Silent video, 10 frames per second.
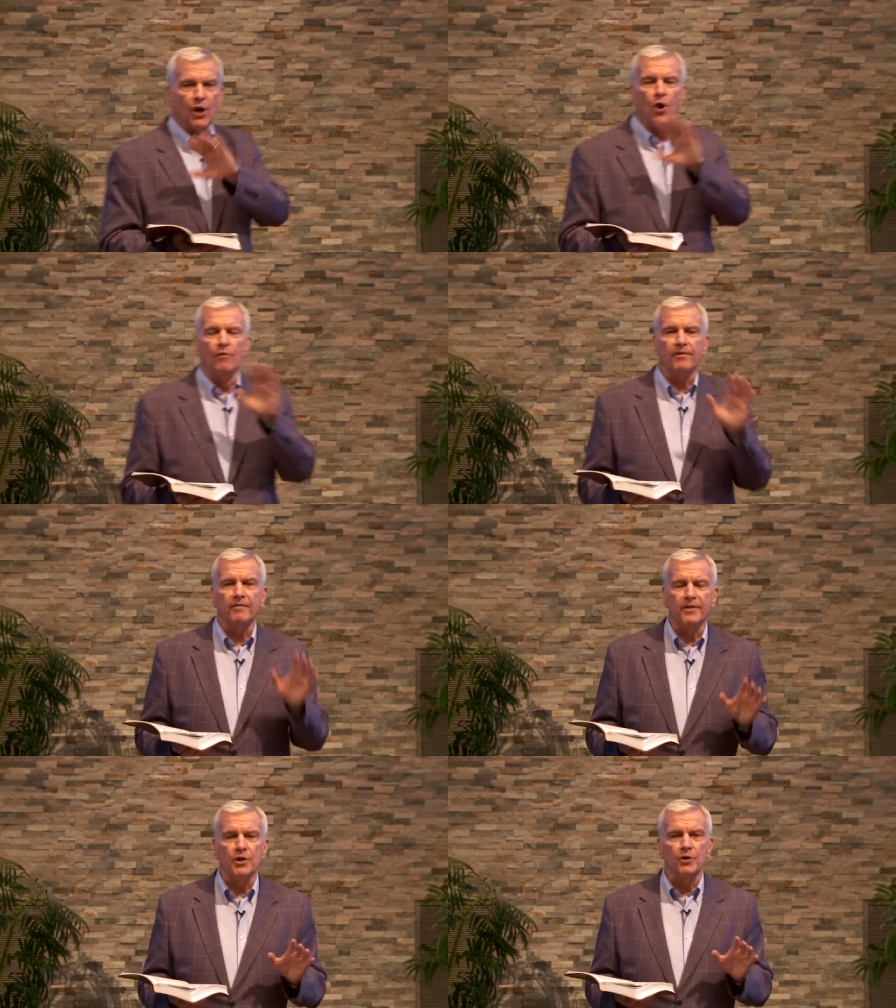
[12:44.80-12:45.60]

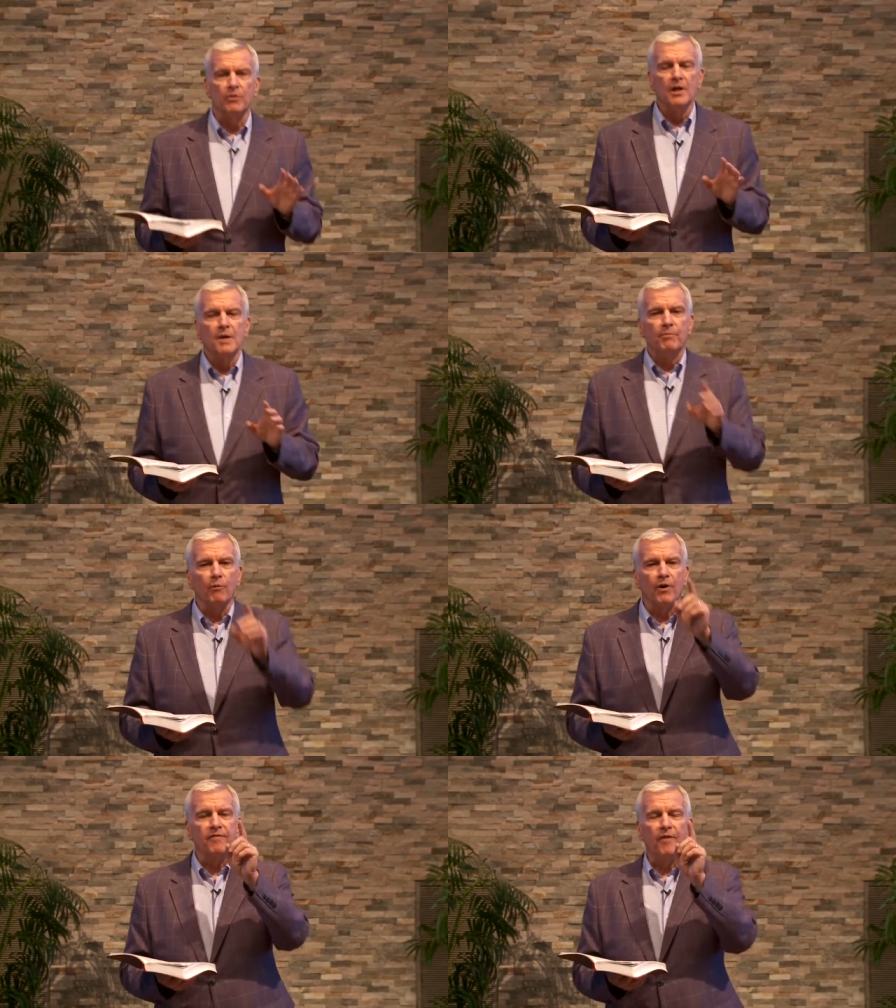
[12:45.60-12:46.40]
overview, but
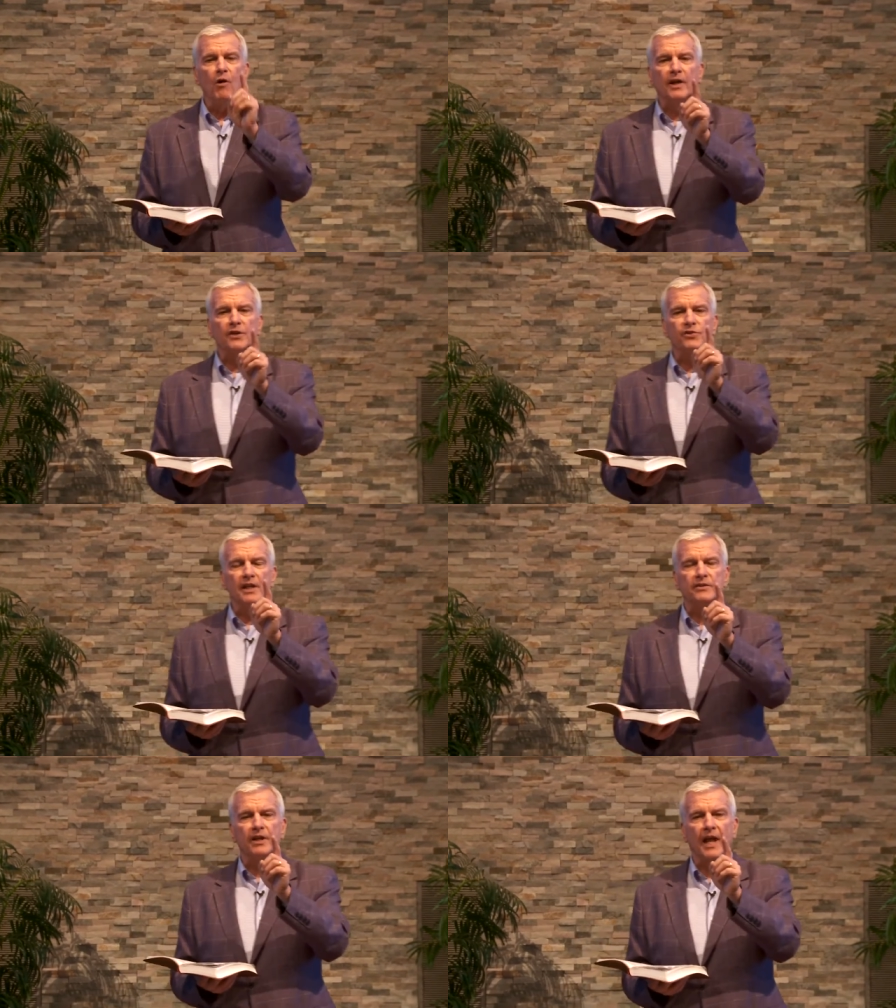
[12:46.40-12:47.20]
we're
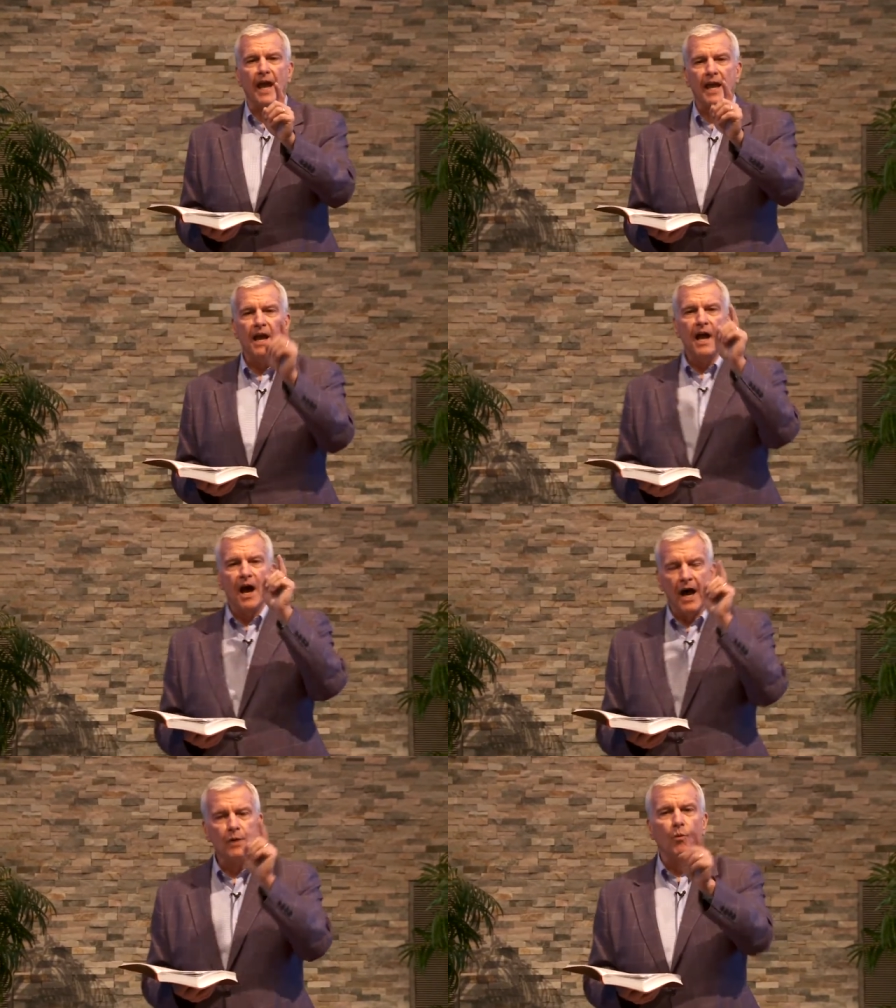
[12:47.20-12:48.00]
focusing today
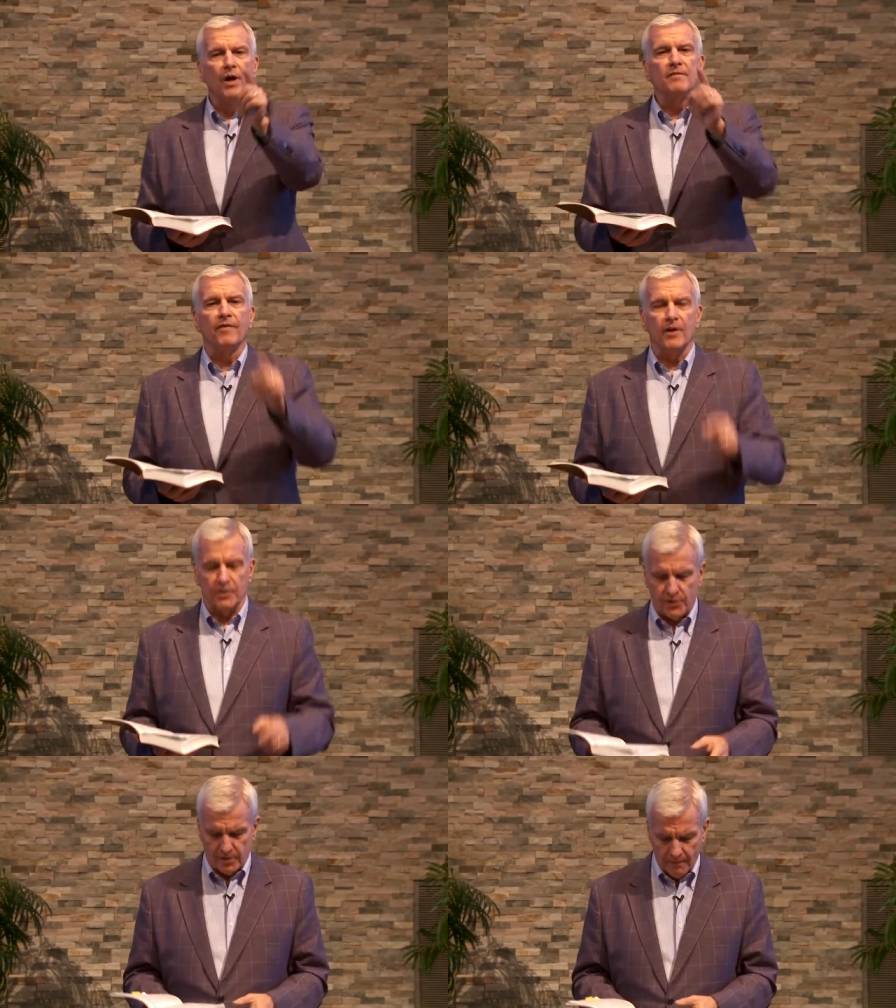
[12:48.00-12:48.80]
on one
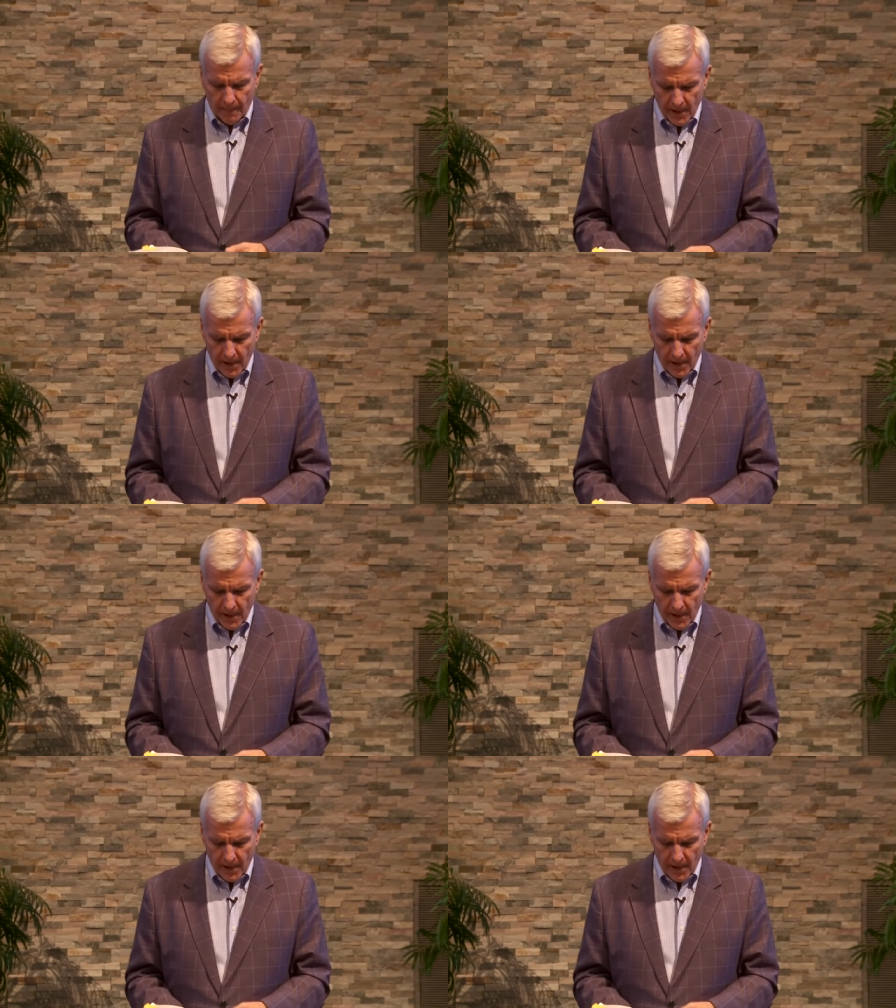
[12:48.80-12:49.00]
verse.